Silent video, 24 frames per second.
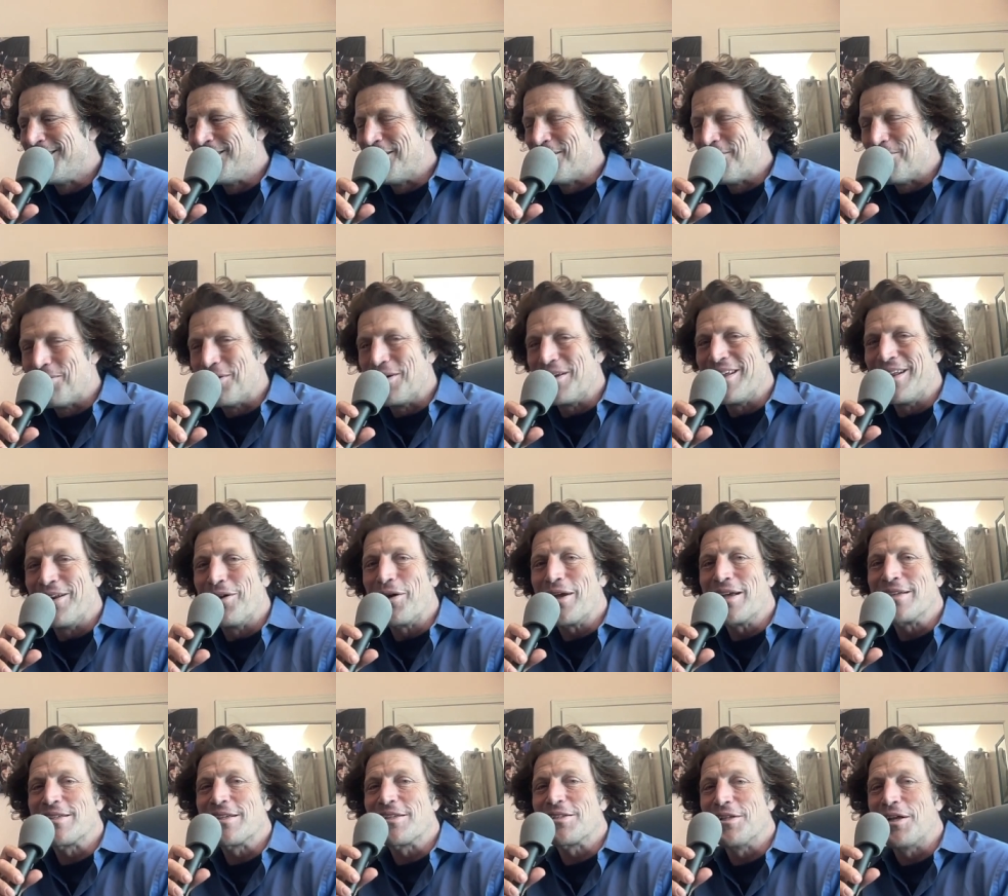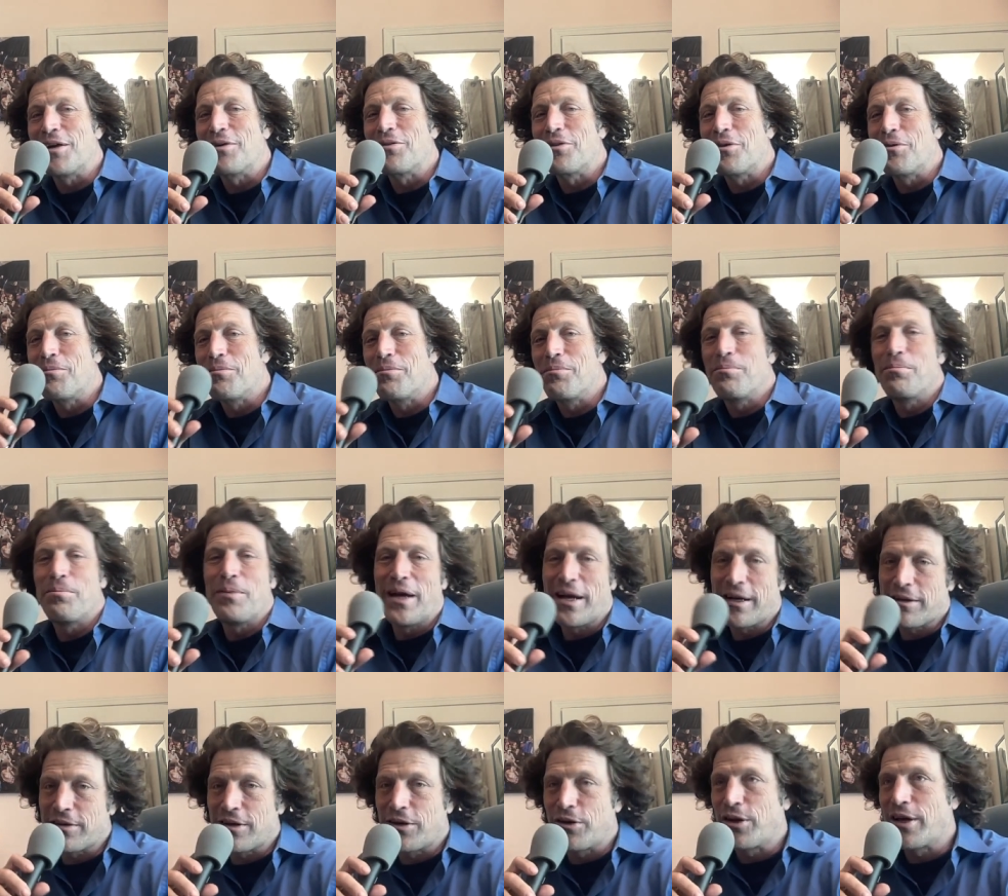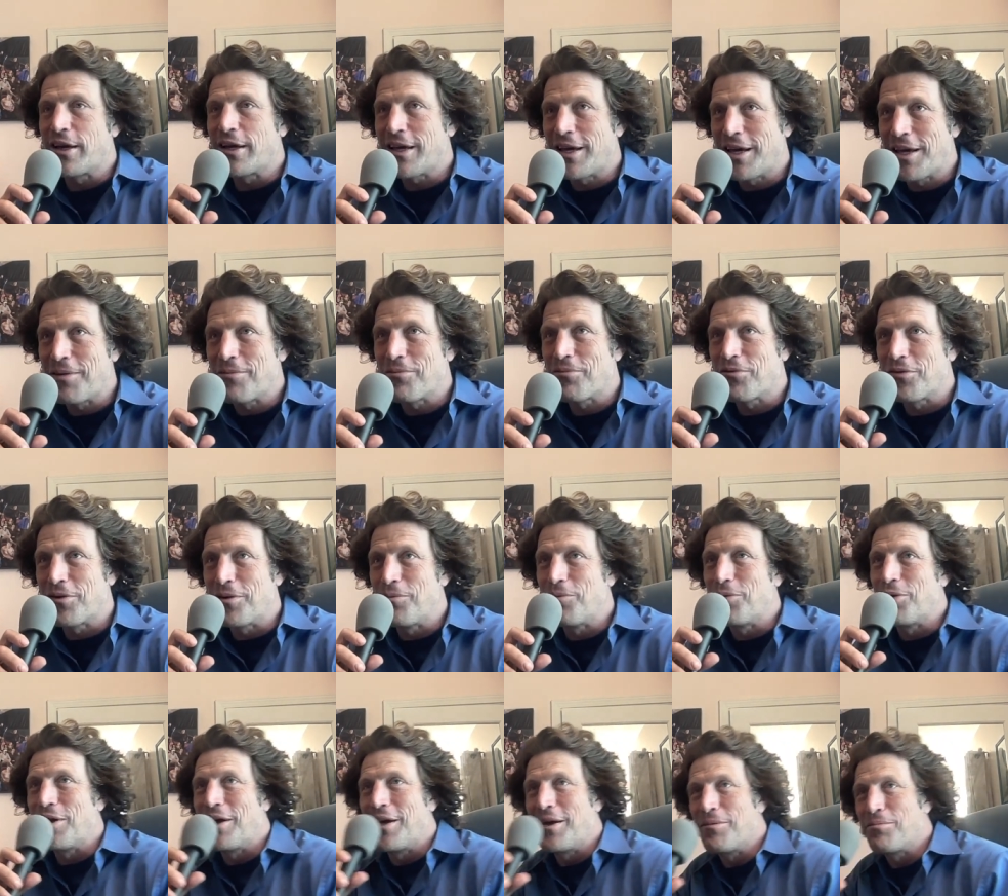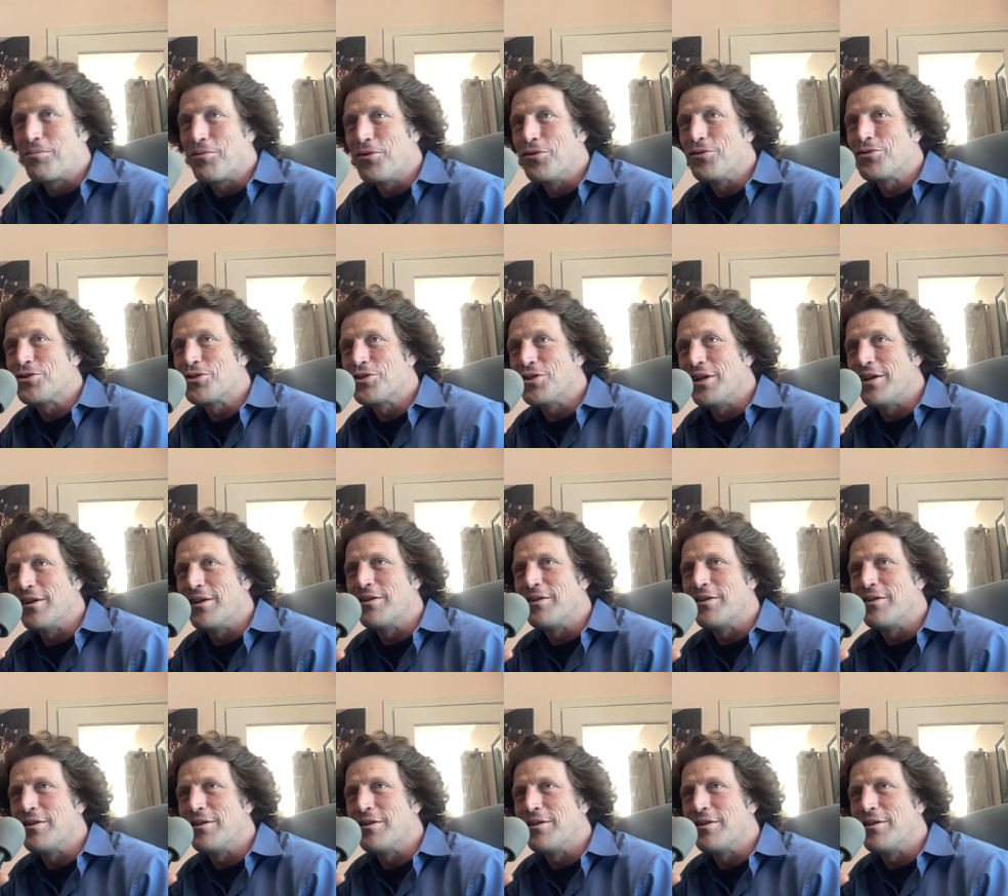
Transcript: guess that's not the background I came from when I approached it.